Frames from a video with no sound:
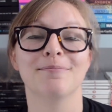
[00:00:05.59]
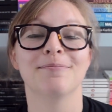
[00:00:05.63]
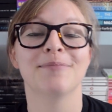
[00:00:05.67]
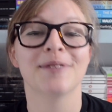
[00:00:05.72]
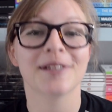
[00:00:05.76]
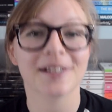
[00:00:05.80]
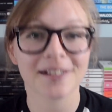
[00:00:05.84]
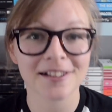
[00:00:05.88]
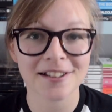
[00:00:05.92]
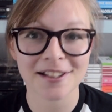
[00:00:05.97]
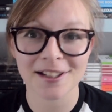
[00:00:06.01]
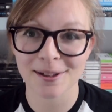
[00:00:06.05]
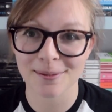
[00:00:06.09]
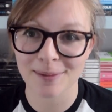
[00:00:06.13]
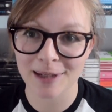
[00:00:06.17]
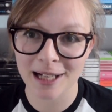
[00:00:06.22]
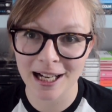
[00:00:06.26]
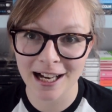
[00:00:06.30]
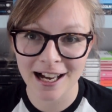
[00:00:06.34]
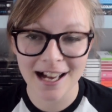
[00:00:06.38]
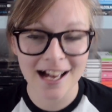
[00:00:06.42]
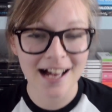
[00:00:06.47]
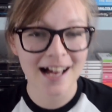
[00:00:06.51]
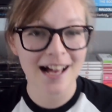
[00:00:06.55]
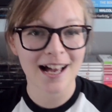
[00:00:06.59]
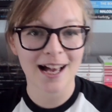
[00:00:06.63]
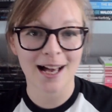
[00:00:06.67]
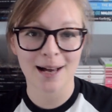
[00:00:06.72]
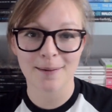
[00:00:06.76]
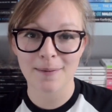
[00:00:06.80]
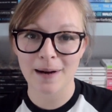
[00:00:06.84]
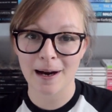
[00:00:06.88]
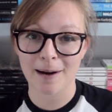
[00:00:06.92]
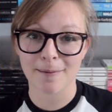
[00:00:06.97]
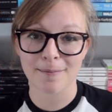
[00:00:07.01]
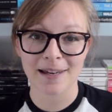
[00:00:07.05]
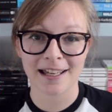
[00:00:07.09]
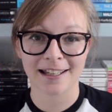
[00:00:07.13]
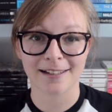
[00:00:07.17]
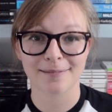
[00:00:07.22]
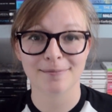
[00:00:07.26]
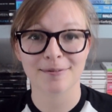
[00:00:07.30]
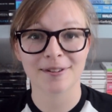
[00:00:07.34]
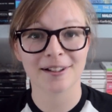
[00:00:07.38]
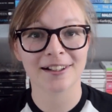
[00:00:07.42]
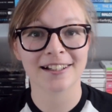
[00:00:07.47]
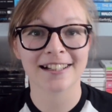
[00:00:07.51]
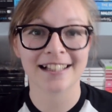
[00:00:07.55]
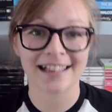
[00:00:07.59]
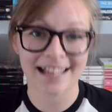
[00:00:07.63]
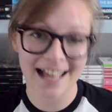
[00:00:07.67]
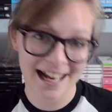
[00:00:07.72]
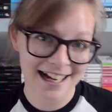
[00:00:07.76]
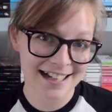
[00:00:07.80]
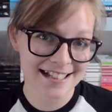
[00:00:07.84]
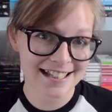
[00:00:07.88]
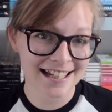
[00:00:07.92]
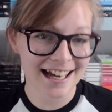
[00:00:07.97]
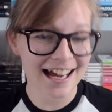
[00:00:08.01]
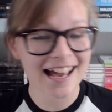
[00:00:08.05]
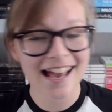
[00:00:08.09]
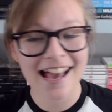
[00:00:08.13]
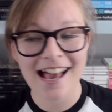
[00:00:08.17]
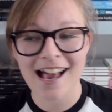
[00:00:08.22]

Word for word: BookTuber about being a book collector,